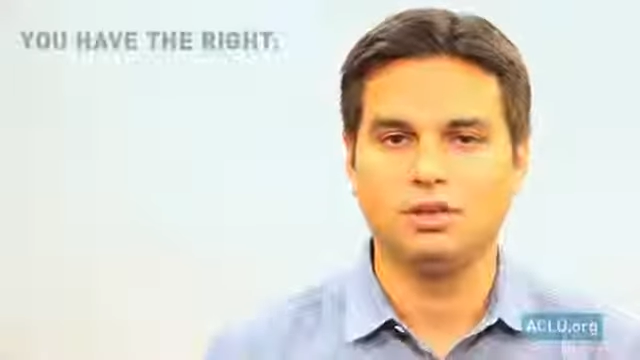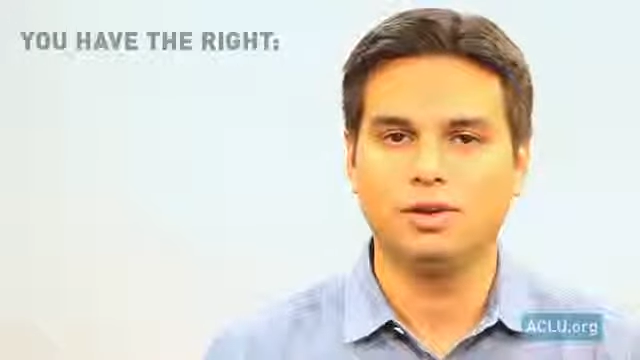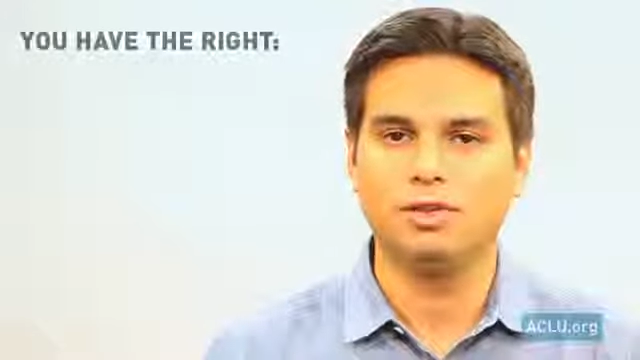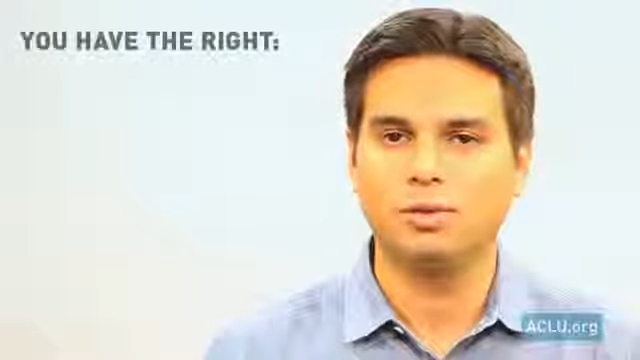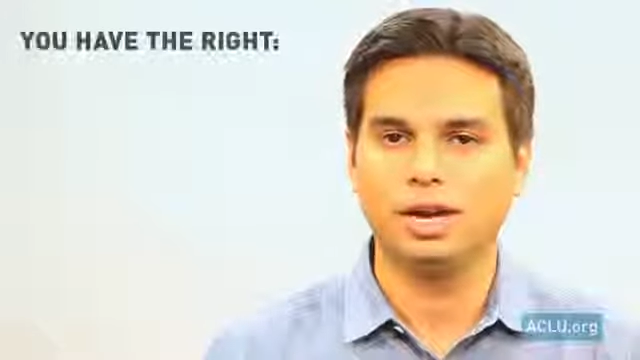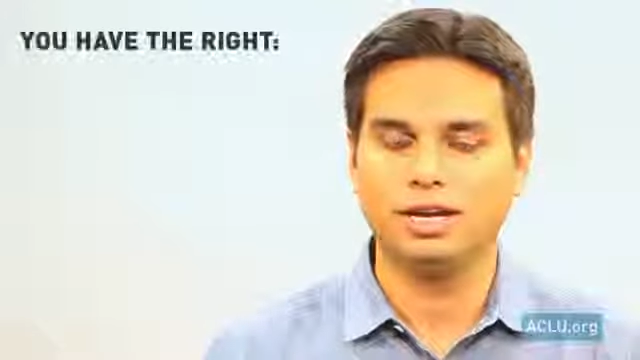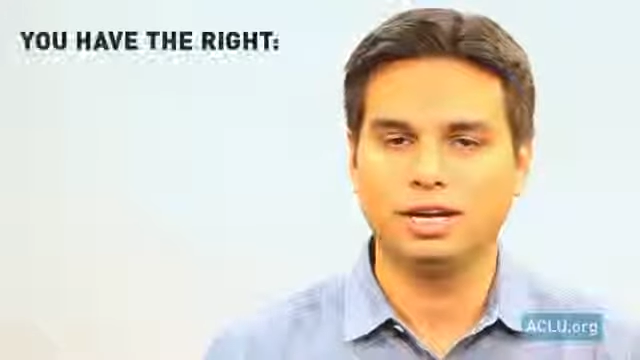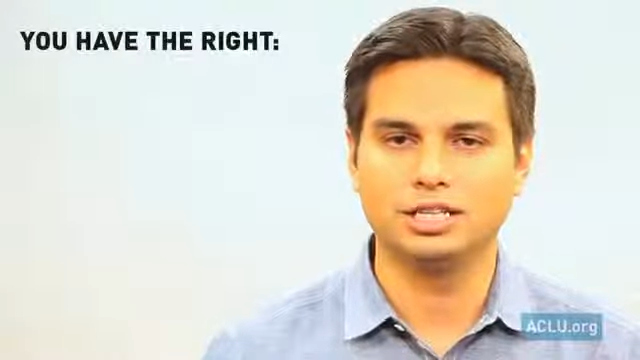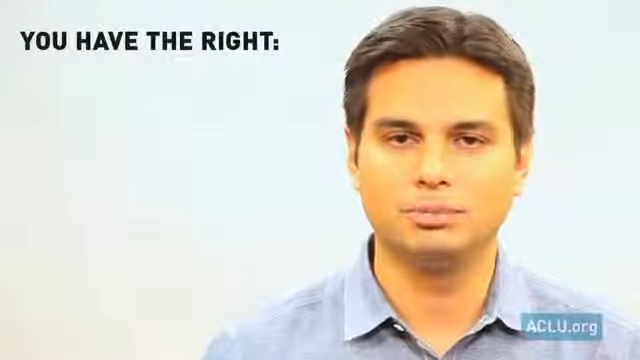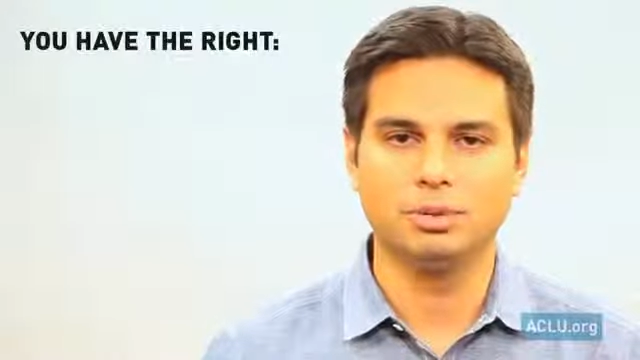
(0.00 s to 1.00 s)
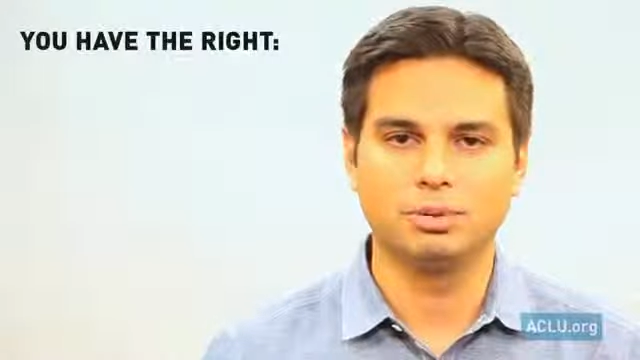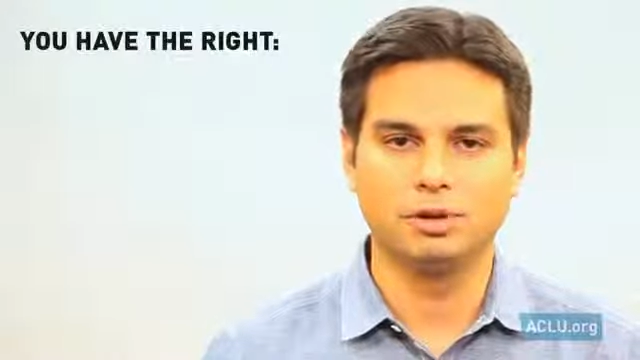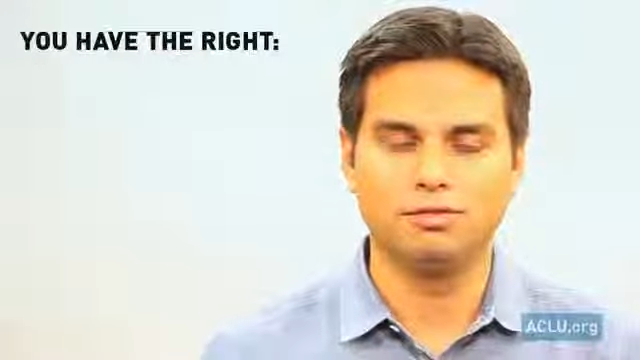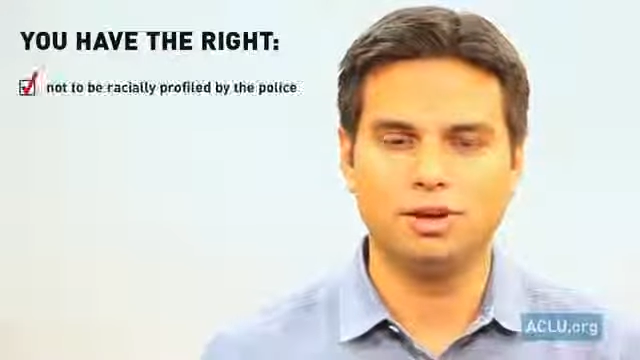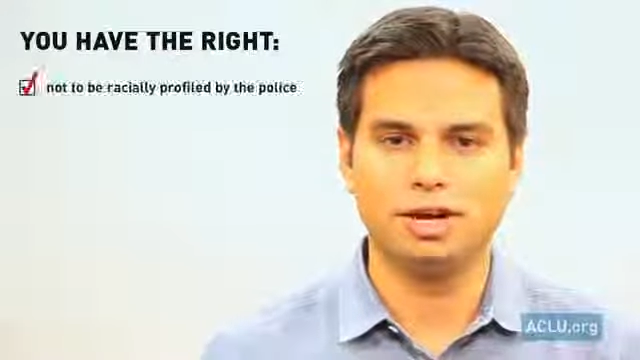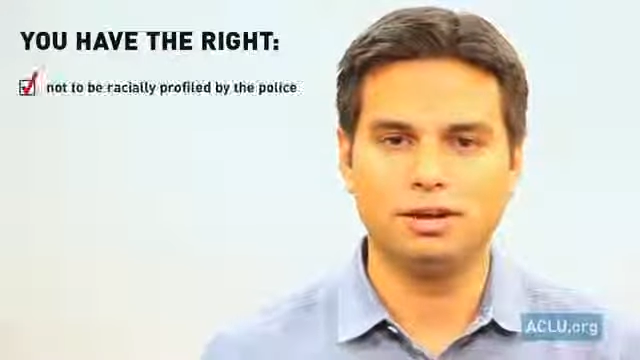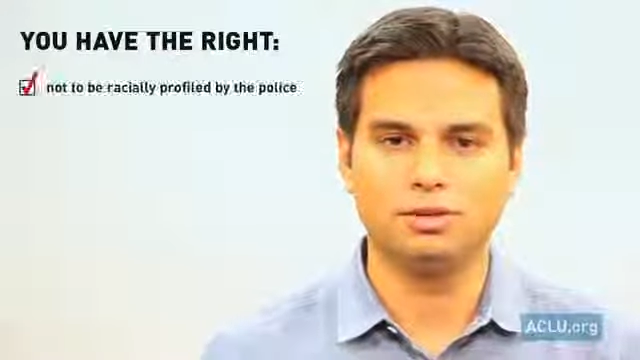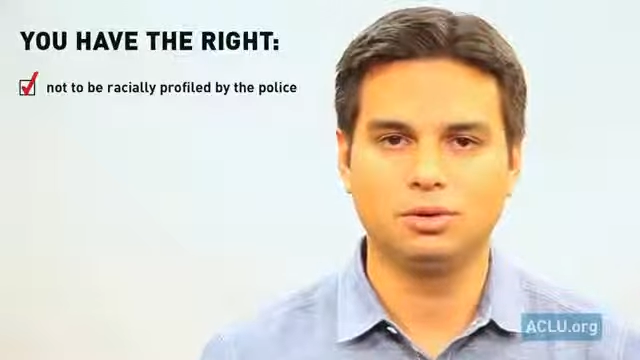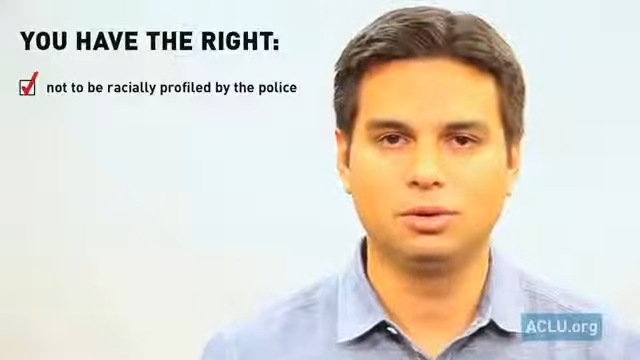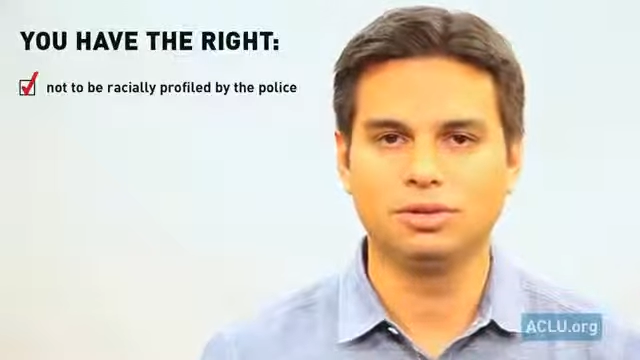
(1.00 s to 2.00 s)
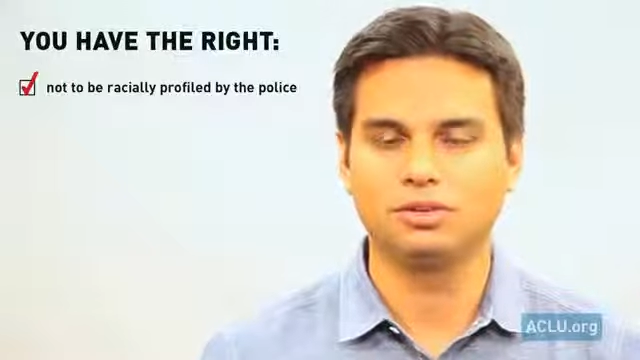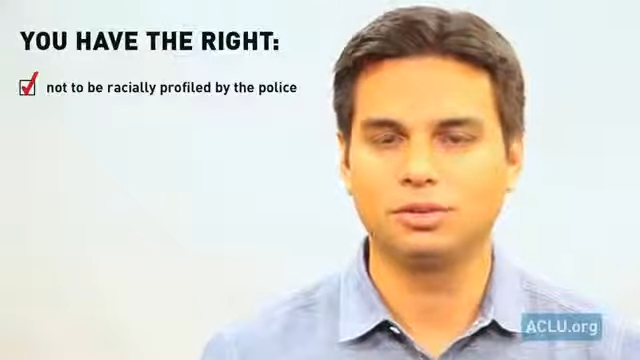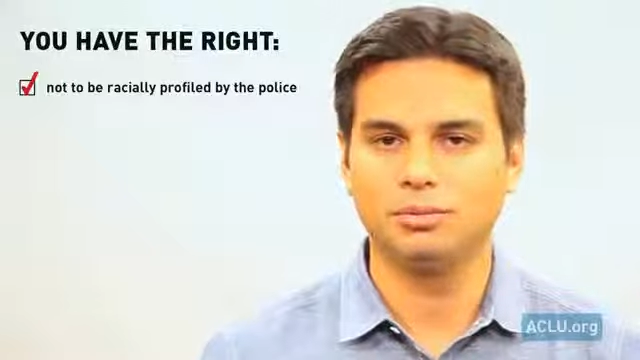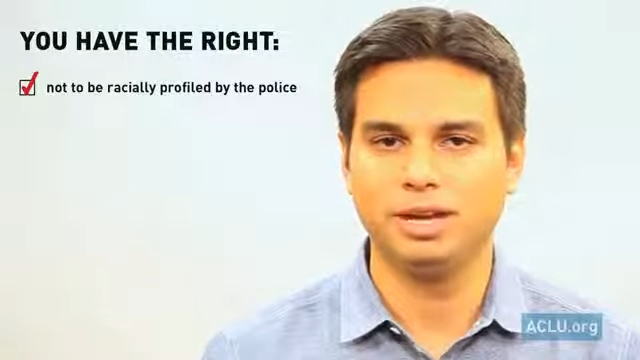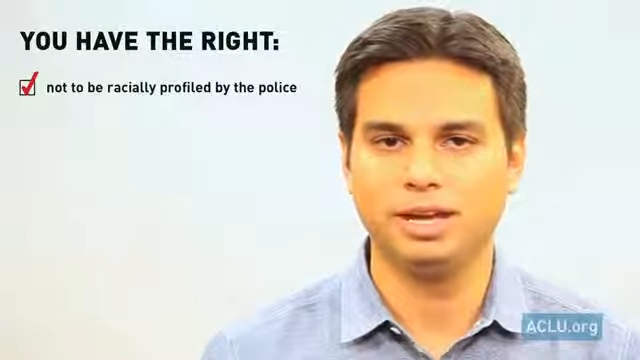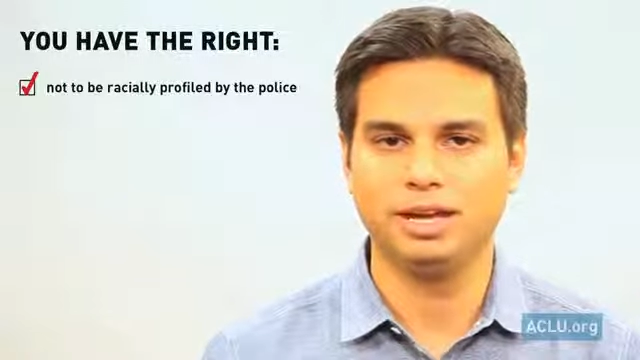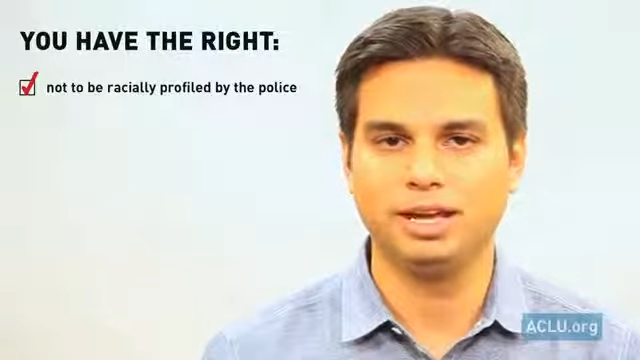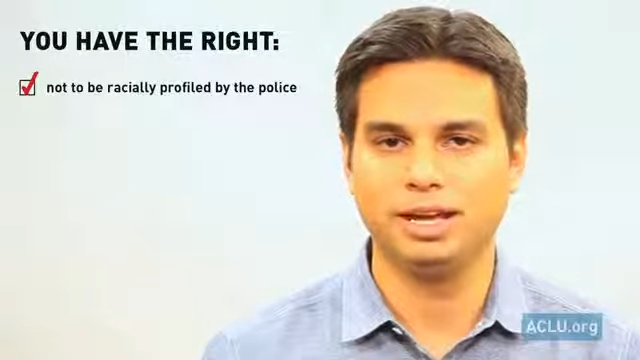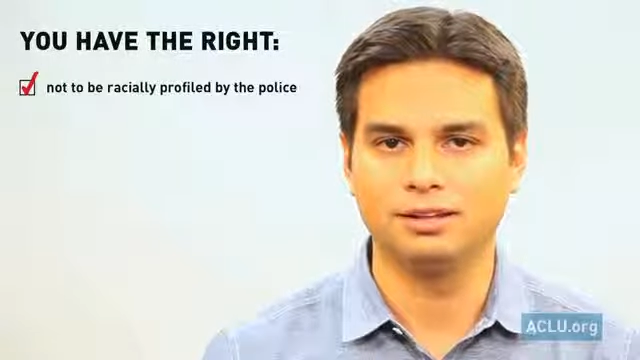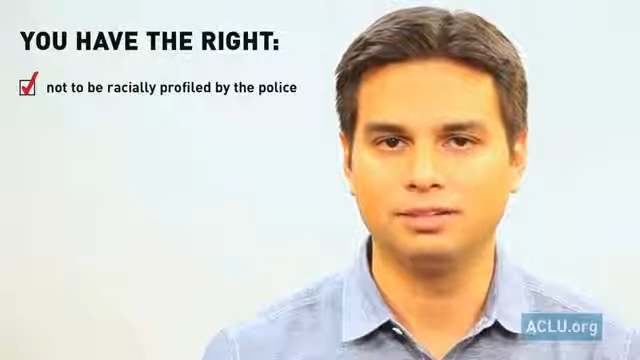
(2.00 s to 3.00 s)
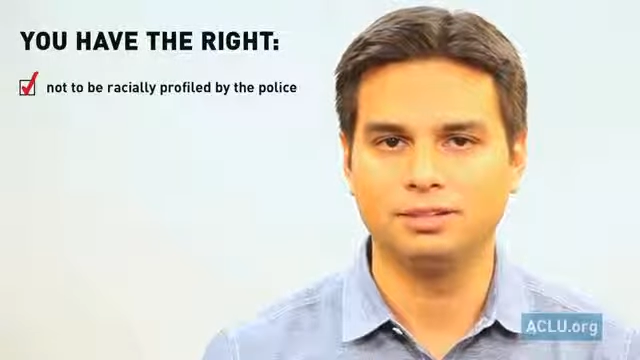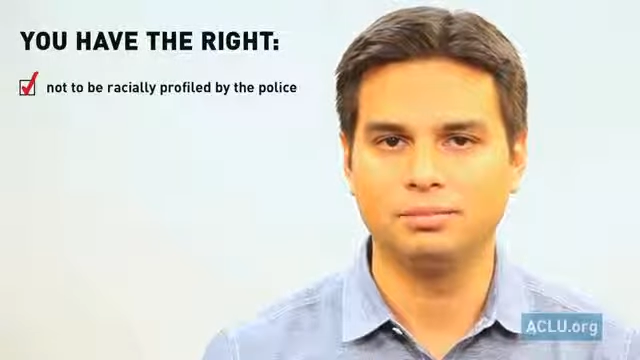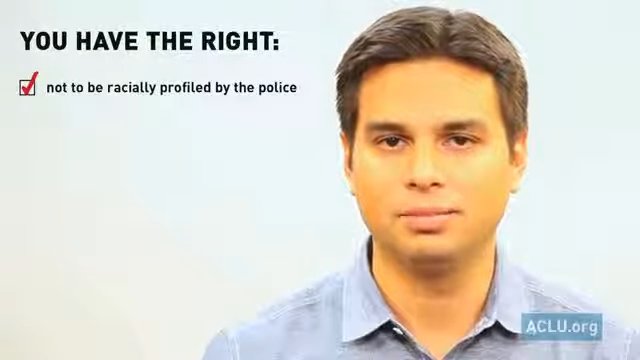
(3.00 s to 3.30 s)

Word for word: You have the right not to be profiled or discriminated against